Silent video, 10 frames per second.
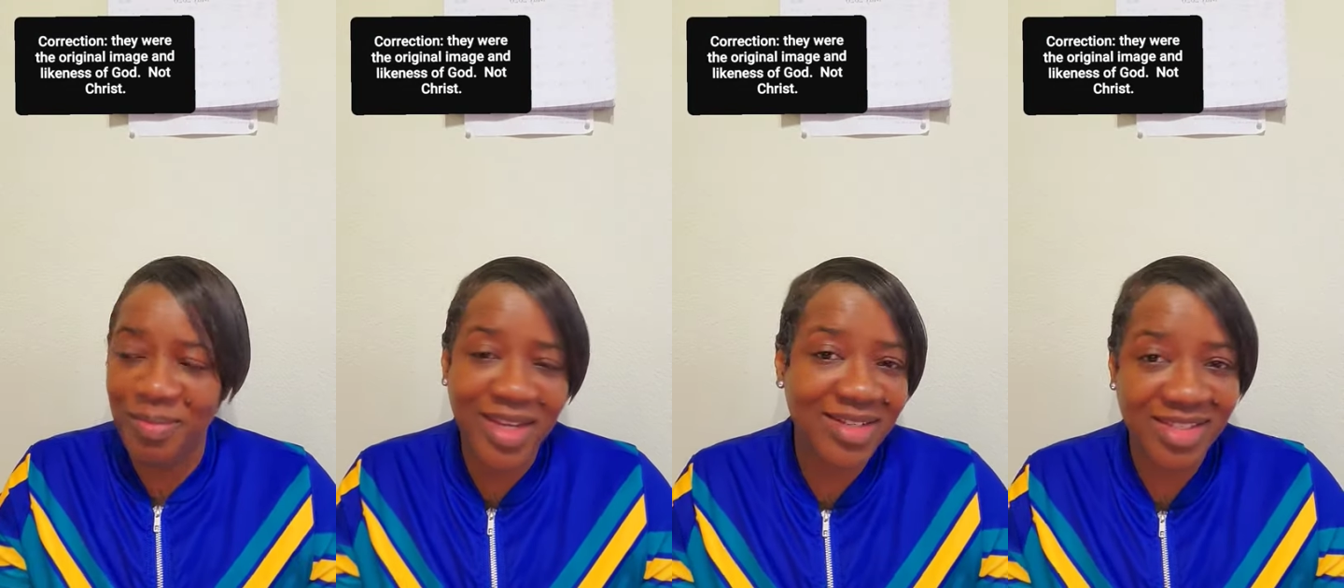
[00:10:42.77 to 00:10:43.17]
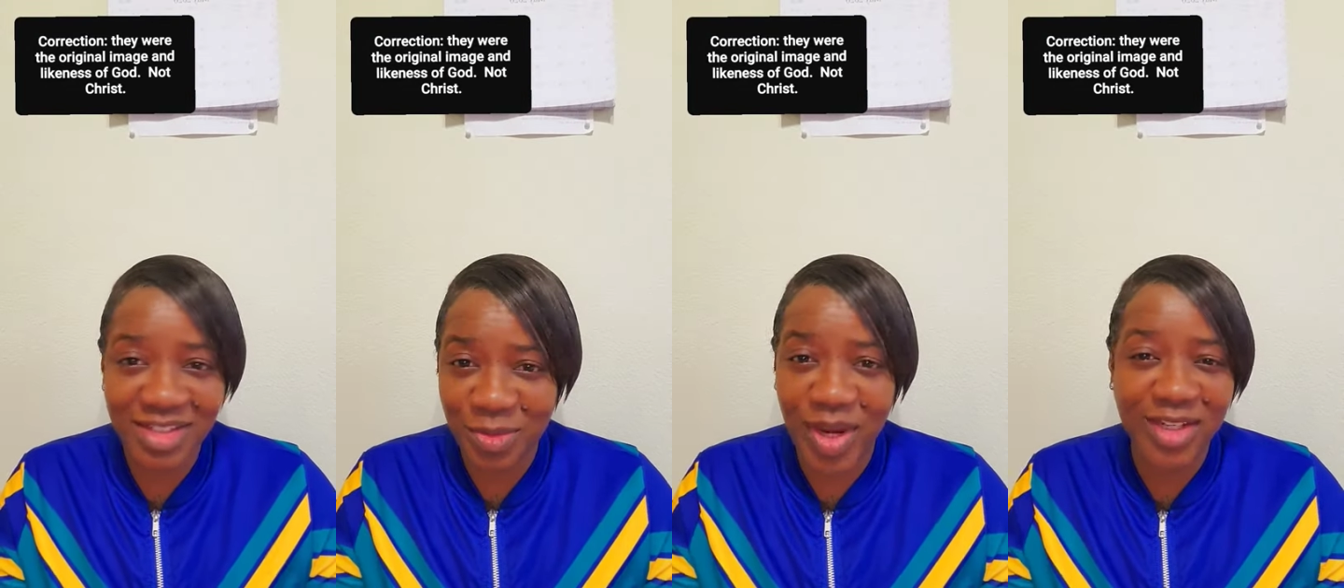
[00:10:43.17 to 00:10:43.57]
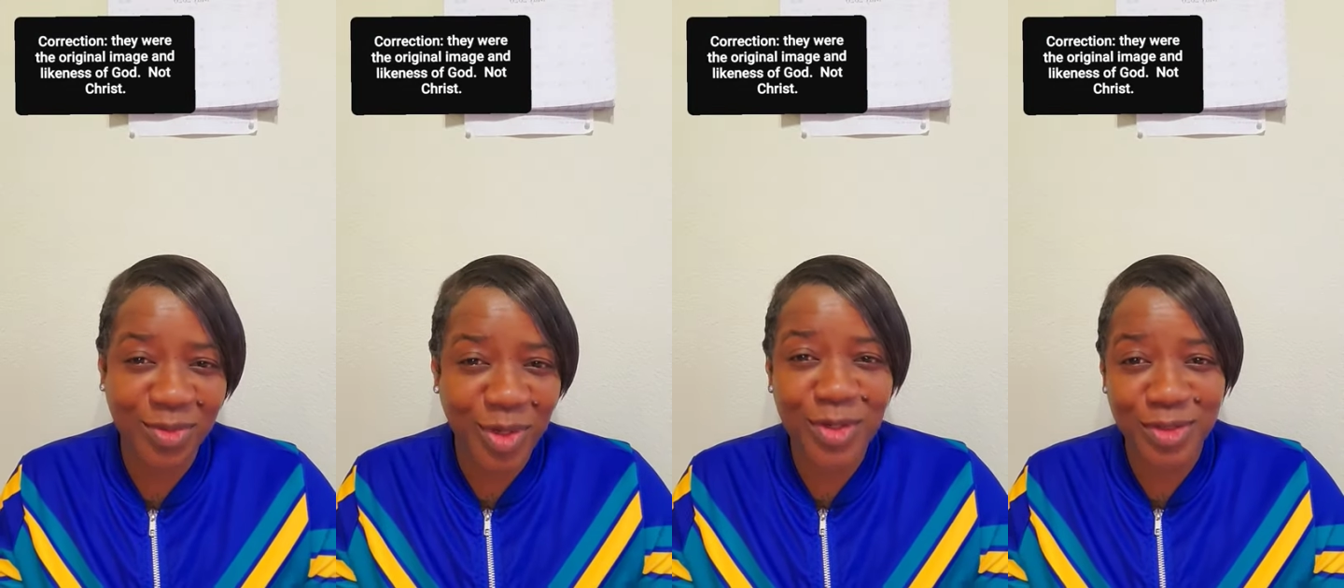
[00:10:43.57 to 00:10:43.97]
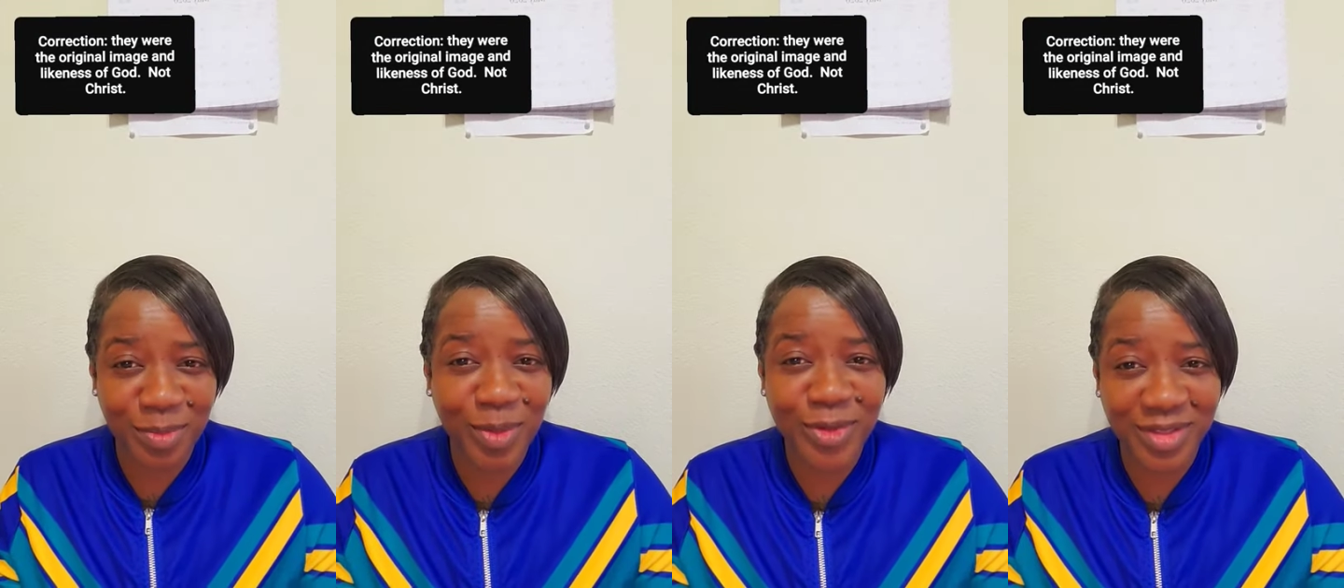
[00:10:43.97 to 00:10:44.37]
be in a situation where you're
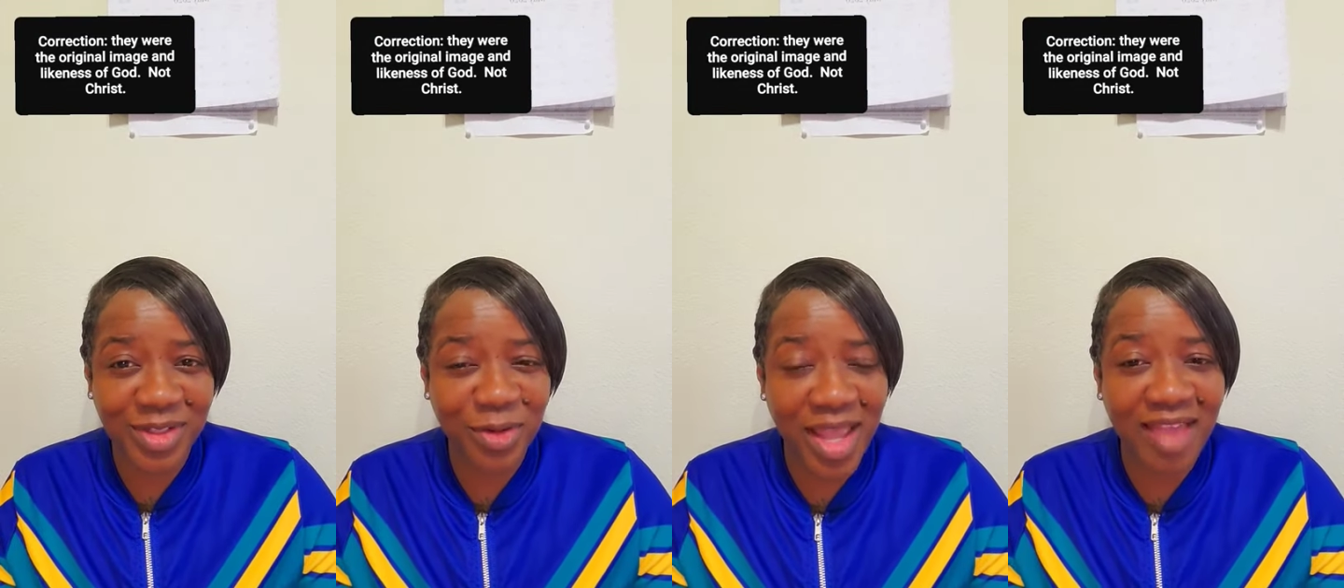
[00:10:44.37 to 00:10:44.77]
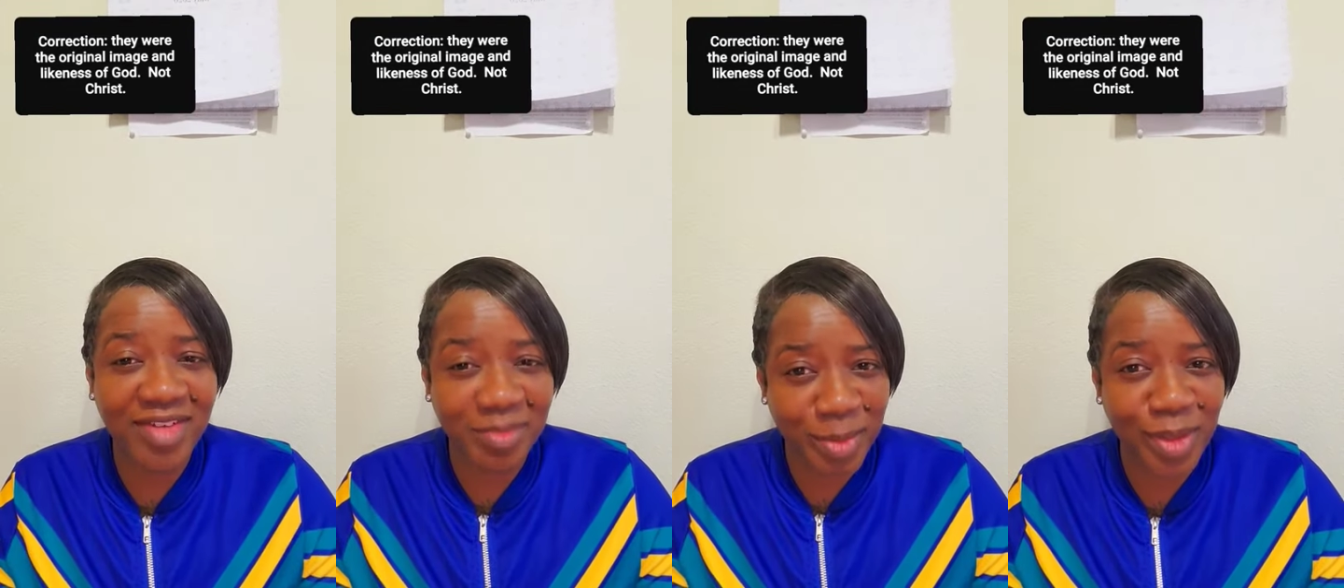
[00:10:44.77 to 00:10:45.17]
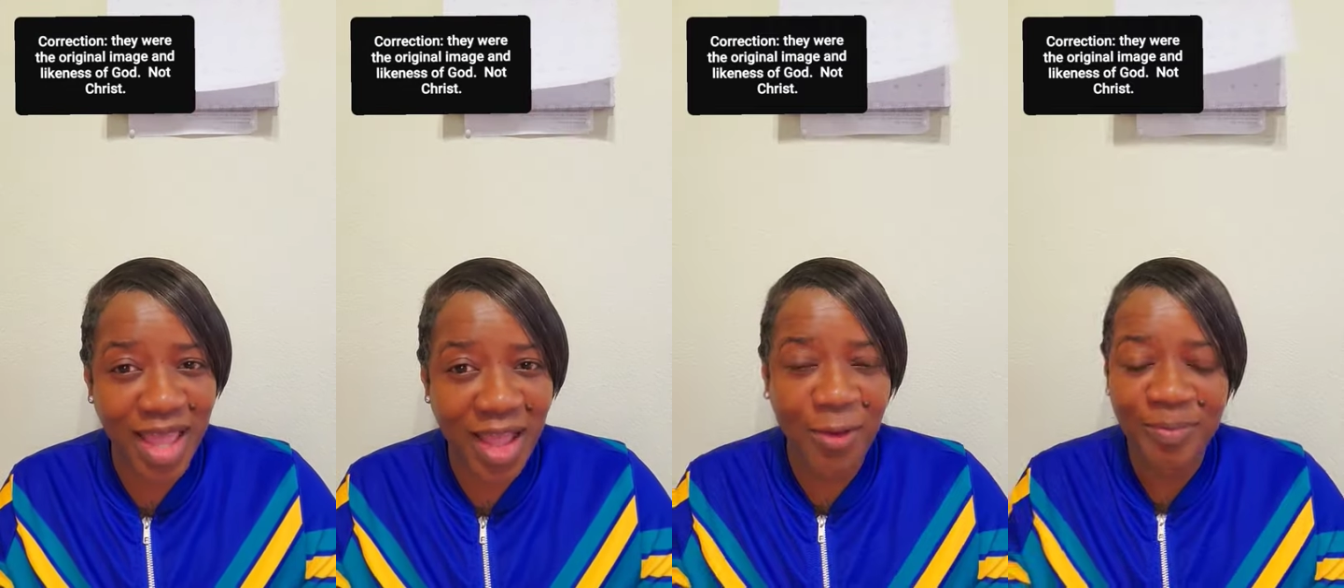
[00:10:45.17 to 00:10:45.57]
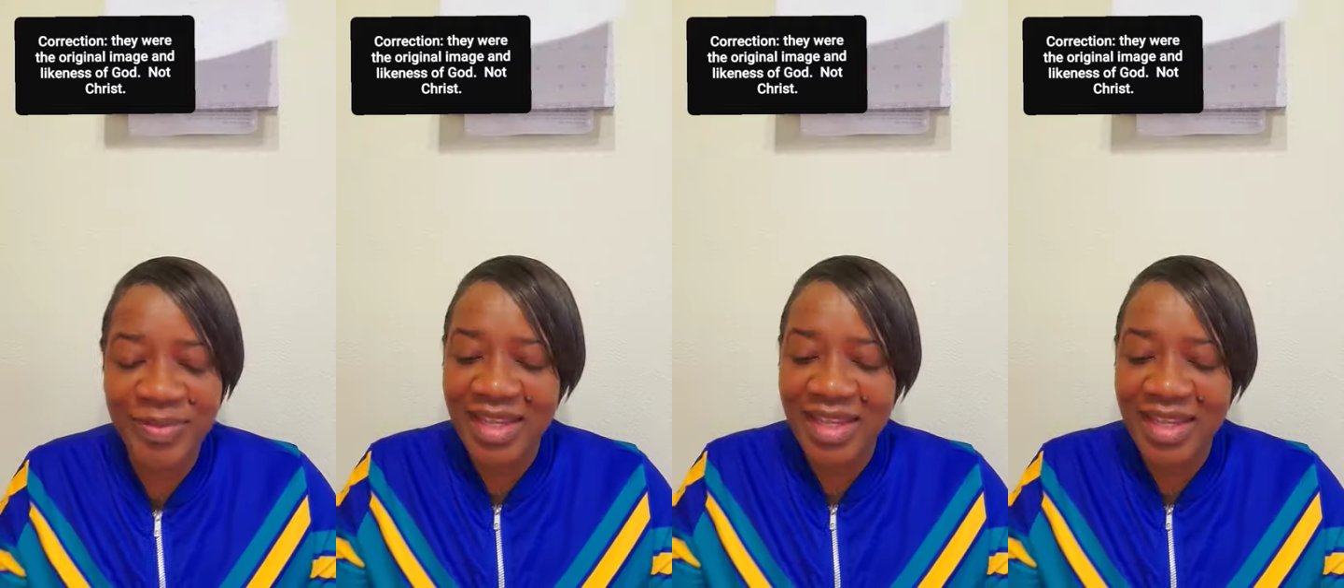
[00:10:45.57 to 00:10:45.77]
supposed you're having to pull out.